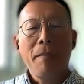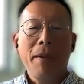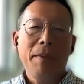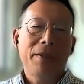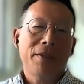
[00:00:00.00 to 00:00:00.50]

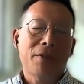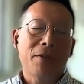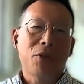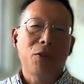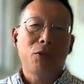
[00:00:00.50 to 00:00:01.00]
Yeah, maybe,
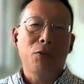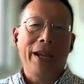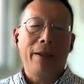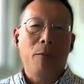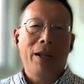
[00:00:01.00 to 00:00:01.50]
maybe just
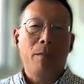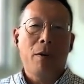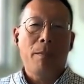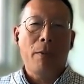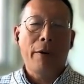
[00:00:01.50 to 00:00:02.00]
also to
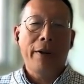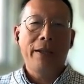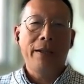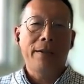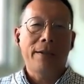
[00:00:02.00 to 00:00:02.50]
add one
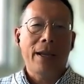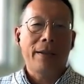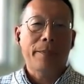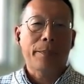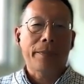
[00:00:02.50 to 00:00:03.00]
more point is mm.